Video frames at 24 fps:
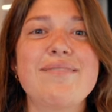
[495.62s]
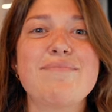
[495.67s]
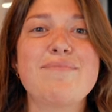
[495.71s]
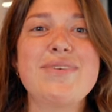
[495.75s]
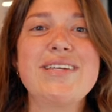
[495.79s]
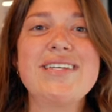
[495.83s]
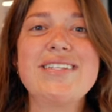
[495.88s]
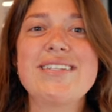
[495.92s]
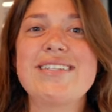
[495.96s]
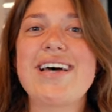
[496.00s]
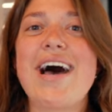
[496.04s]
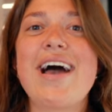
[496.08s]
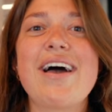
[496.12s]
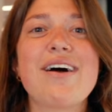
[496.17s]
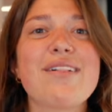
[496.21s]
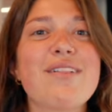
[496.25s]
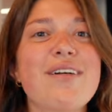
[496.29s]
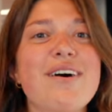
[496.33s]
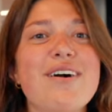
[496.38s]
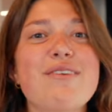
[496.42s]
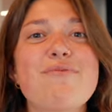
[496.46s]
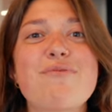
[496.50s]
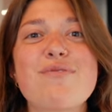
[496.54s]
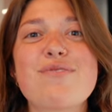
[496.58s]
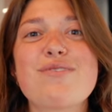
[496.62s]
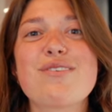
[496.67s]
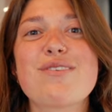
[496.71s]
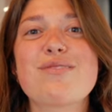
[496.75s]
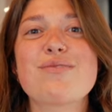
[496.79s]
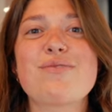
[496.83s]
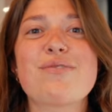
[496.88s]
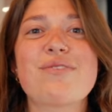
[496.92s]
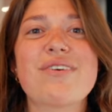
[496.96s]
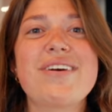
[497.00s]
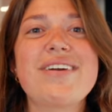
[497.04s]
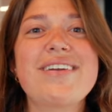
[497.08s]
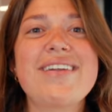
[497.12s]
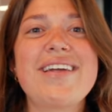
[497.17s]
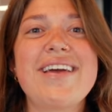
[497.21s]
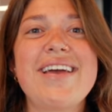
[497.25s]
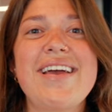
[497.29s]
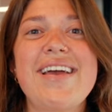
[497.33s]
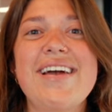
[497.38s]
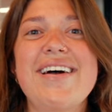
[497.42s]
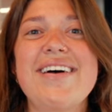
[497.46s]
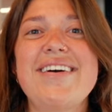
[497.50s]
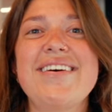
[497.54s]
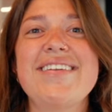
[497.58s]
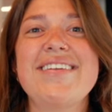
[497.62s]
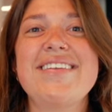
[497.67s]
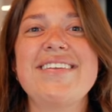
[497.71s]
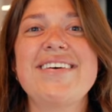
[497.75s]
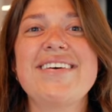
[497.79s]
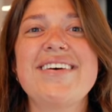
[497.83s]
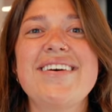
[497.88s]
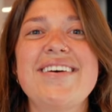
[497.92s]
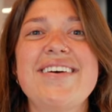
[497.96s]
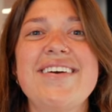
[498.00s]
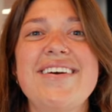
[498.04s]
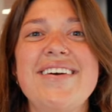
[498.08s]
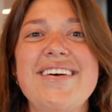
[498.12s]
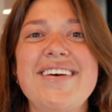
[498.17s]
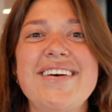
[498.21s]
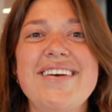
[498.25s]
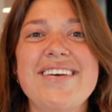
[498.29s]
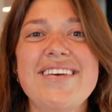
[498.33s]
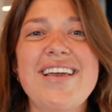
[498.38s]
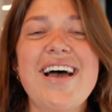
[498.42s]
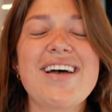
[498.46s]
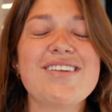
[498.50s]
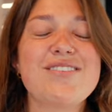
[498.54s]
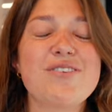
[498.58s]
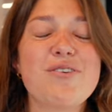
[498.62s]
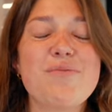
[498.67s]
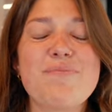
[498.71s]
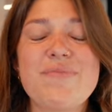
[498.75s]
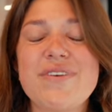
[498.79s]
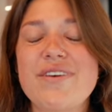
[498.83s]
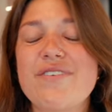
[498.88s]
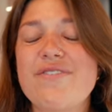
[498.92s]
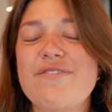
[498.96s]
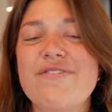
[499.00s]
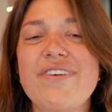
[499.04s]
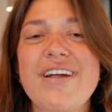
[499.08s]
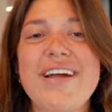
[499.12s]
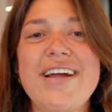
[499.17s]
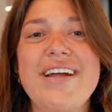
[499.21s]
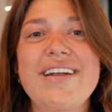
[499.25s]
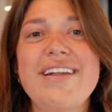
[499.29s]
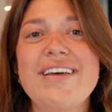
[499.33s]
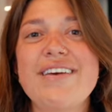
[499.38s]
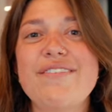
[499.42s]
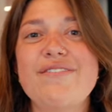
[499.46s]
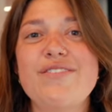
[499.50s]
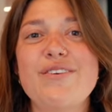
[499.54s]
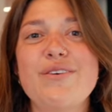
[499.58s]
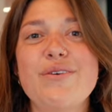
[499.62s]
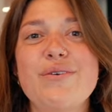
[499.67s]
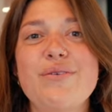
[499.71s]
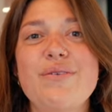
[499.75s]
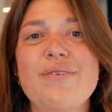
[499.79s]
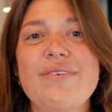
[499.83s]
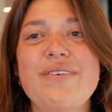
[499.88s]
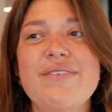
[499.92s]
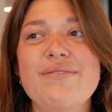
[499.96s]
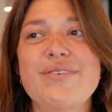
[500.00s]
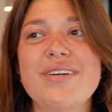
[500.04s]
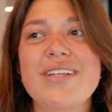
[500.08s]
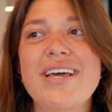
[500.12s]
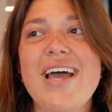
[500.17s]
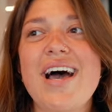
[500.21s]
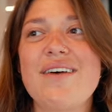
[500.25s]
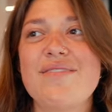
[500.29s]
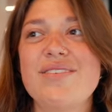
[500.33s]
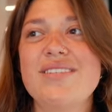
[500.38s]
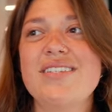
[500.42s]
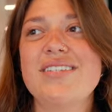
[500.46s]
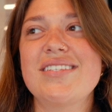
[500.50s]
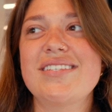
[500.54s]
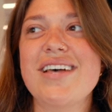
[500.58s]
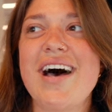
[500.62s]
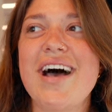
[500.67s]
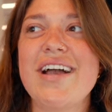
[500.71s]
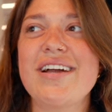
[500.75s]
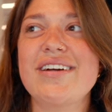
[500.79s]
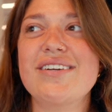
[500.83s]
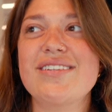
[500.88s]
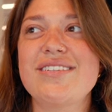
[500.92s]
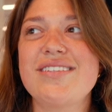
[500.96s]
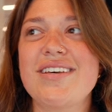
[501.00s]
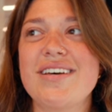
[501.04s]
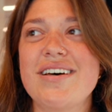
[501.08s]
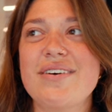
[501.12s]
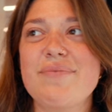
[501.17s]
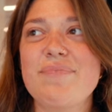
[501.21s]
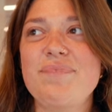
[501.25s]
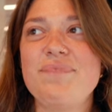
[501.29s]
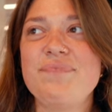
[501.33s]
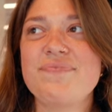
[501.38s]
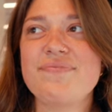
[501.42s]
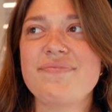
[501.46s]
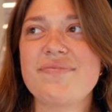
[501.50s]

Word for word: be in dialogue with the Lord, and yeah, don't be afraid if you really have a desire to